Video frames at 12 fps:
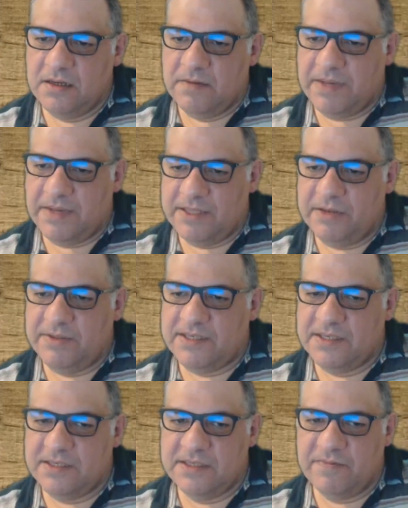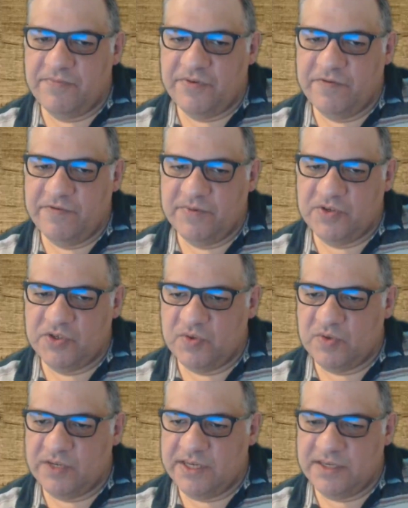But no, this is an improvement
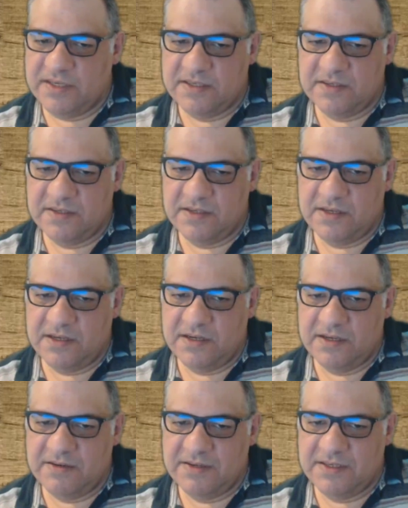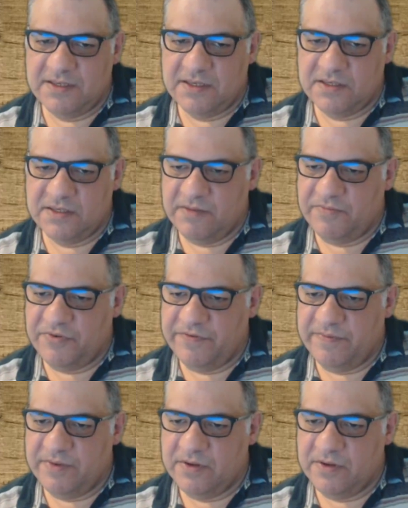surely, because I don't know, it's an improvement.